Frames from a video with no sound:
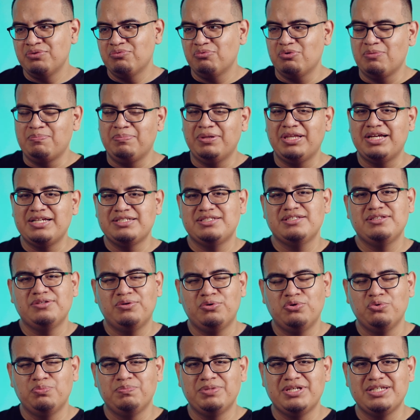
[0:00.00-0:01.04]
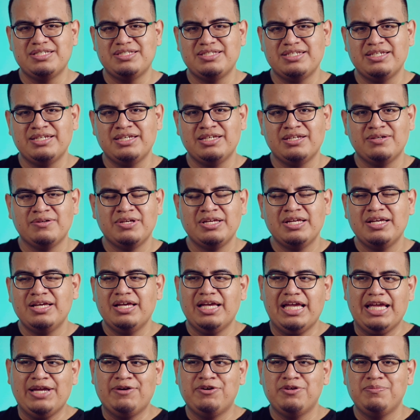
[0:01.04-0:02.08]
replacing the whole PC,
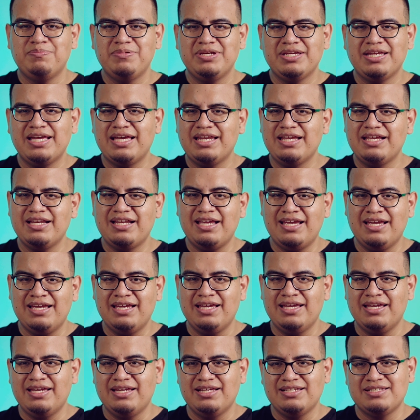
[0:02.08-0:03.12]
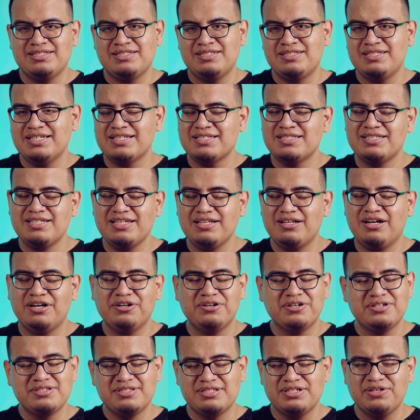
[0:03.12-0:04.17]
it would be getting a
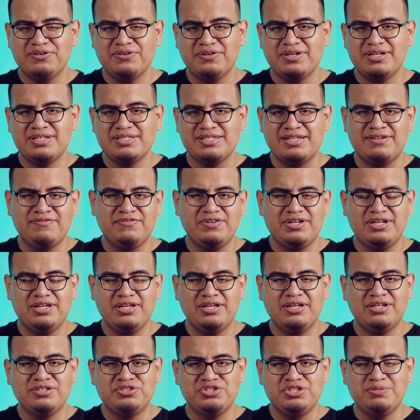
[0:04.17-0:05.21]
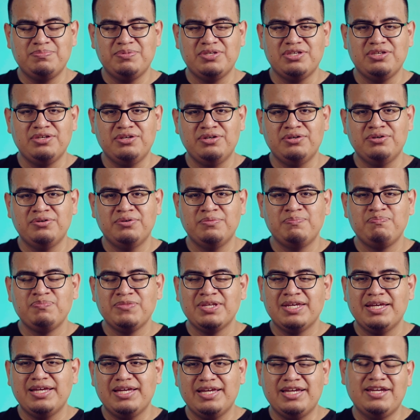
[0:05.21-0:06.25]
1600 series NVIDIA GPU,
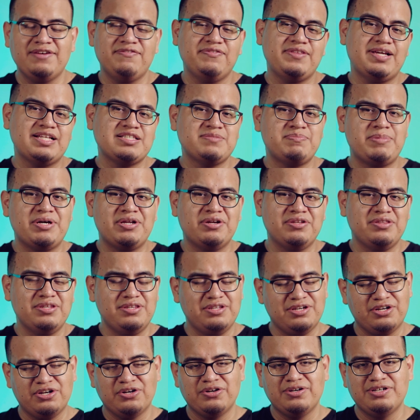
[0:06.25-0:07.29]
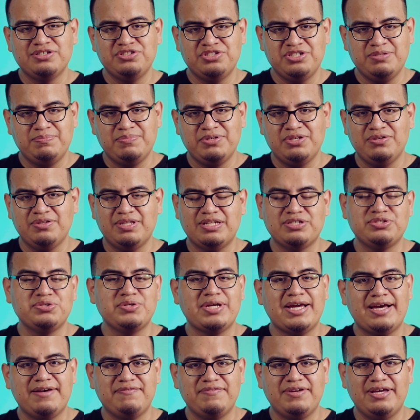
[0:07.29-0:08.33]
if that's better than the current GPU that you
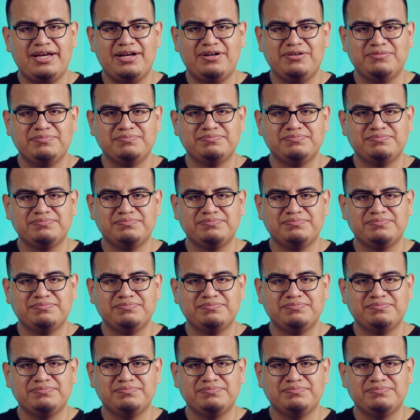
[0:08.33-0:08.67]
have now.